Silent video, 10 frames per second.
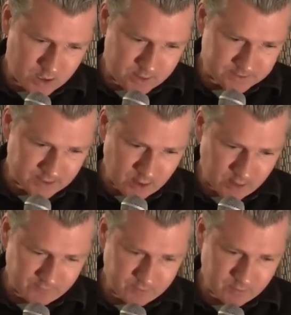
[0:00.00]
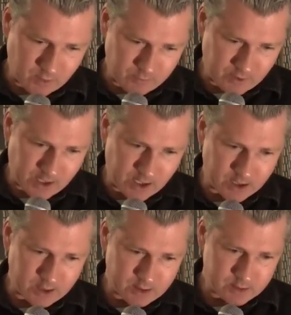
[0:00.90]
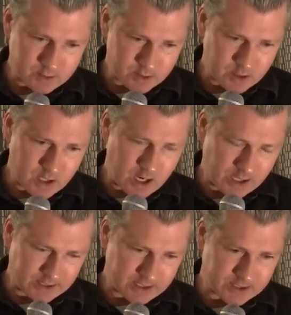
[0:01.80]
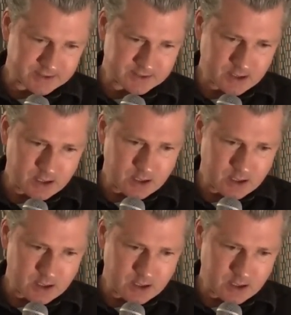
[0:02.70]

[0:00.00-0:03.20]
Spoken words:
Is that all of them? How to kiss.